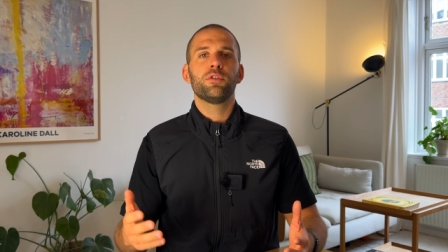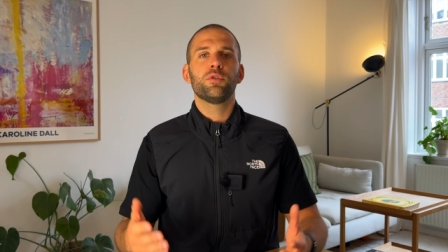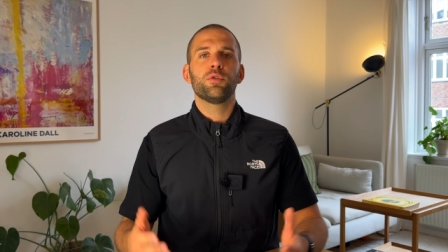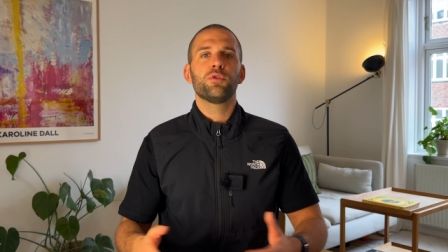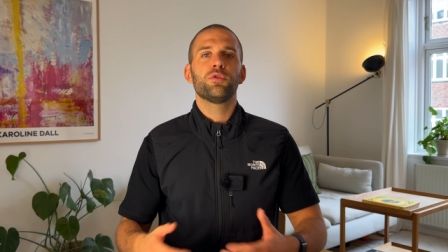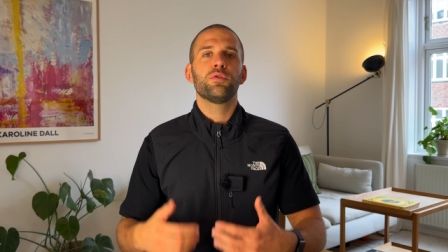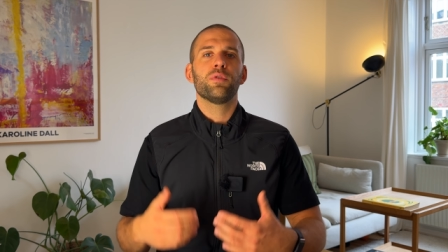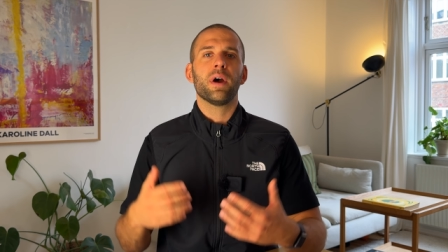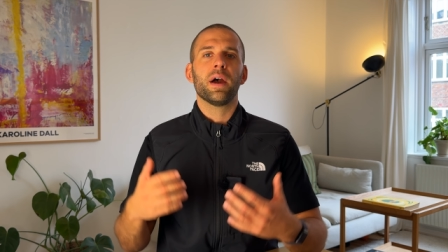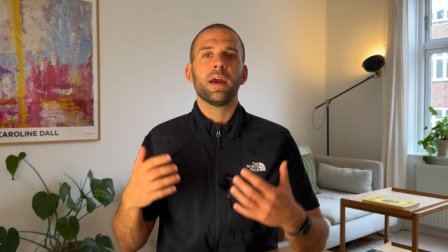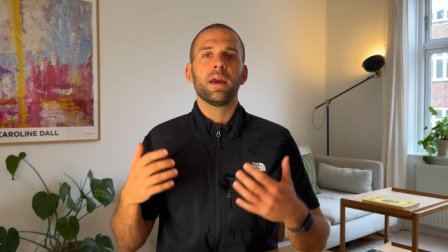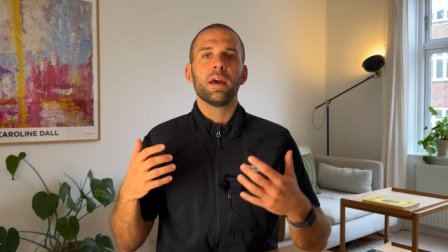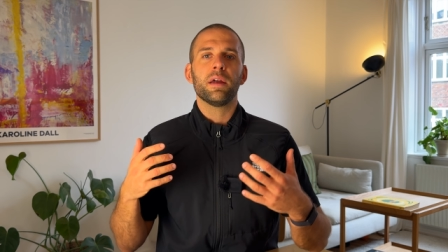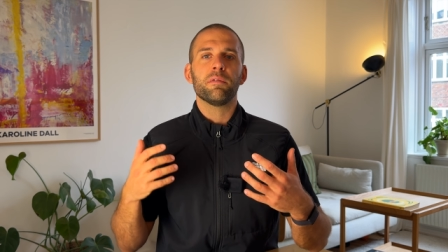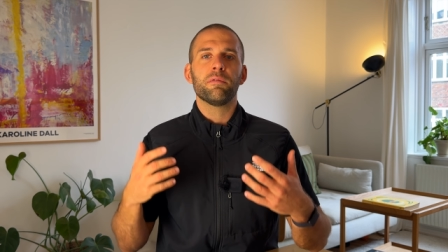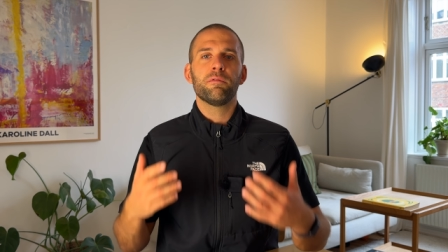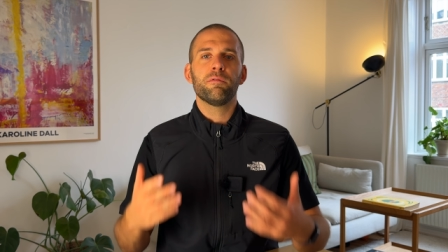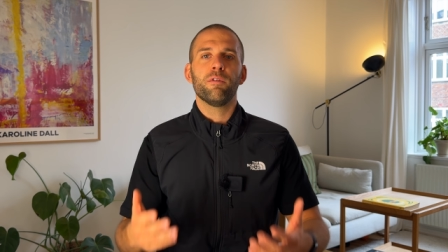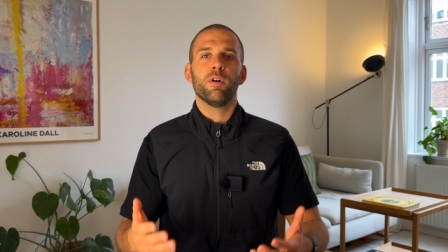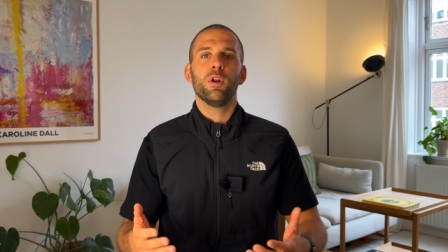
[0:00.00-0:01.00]
to try and
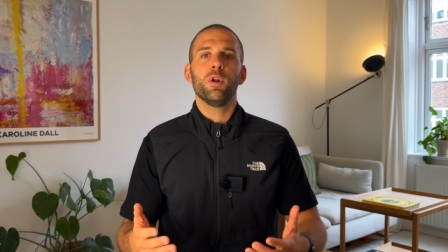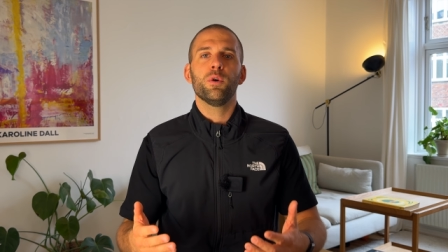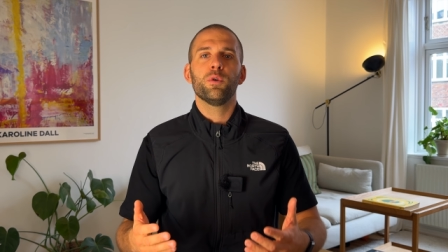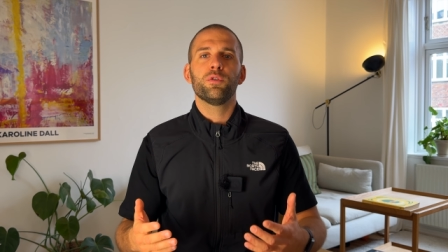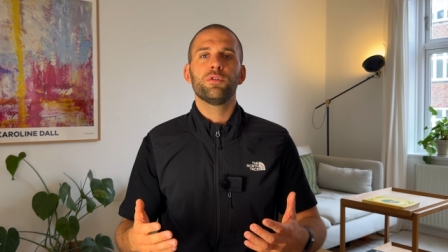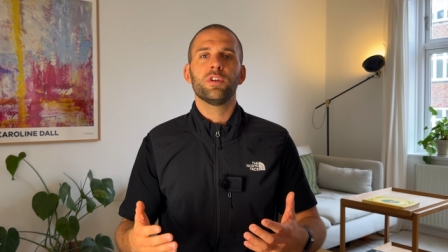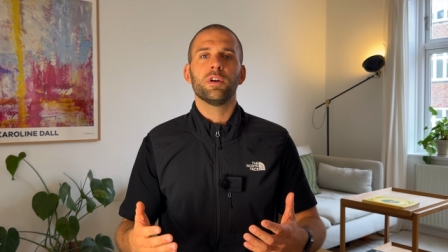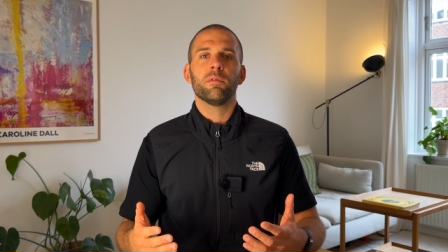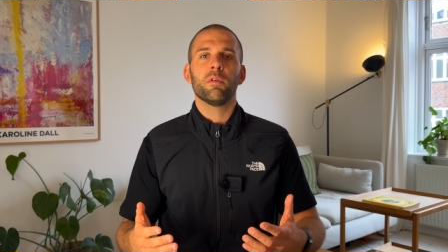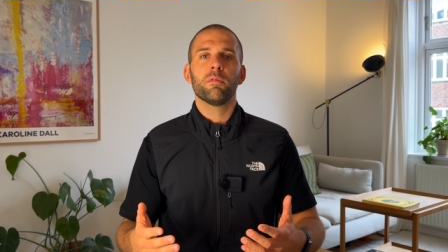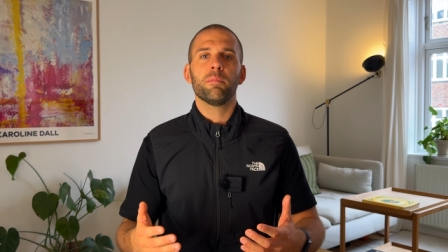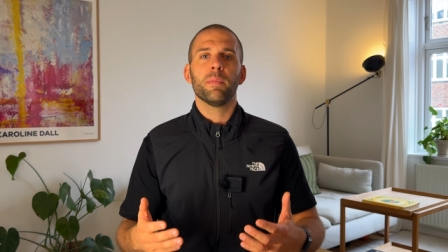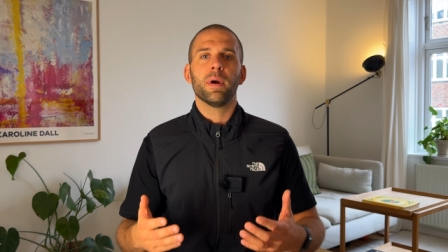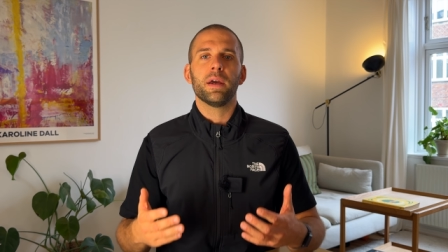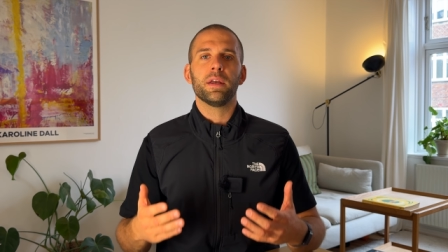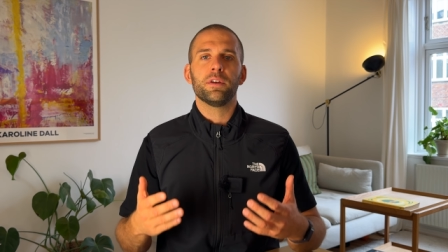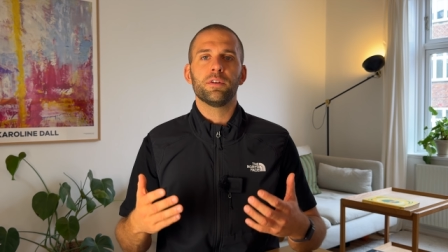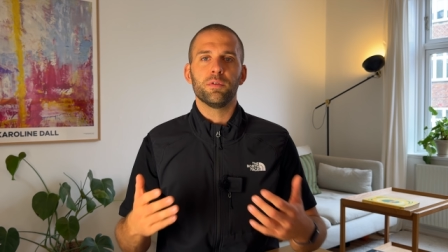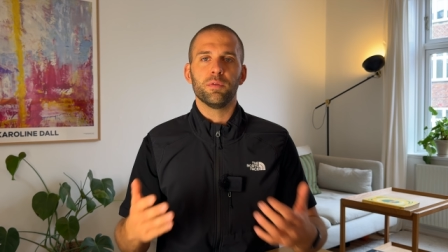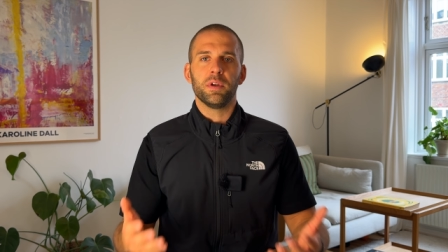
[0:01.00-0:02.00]
follow some of my
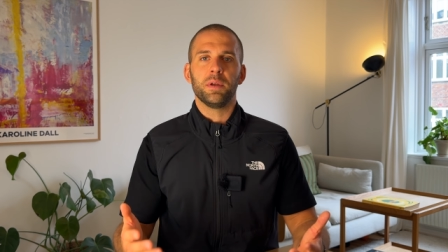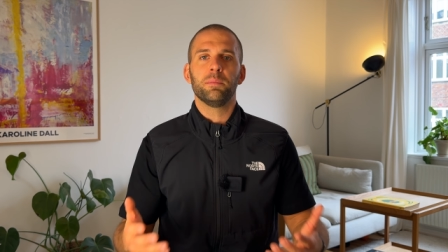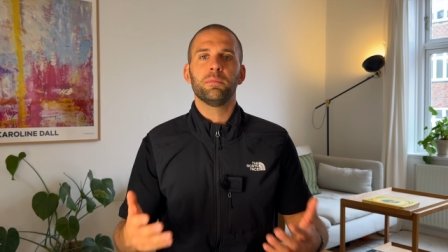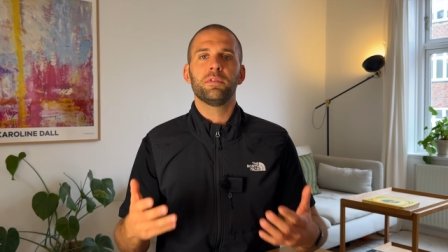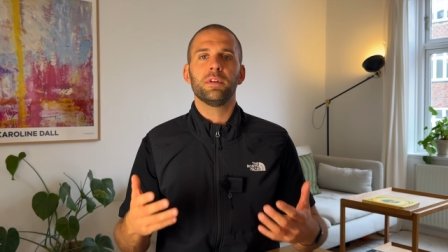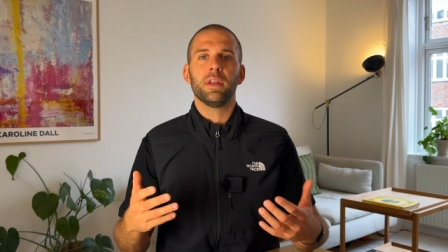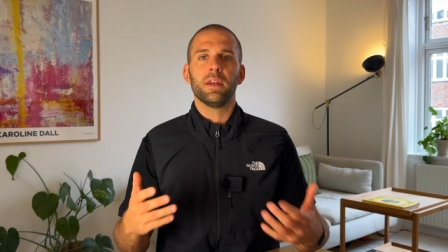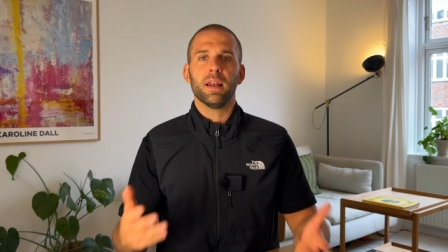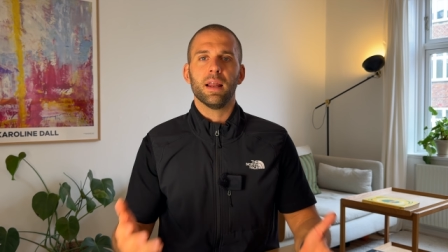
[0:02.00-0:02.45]
dreams in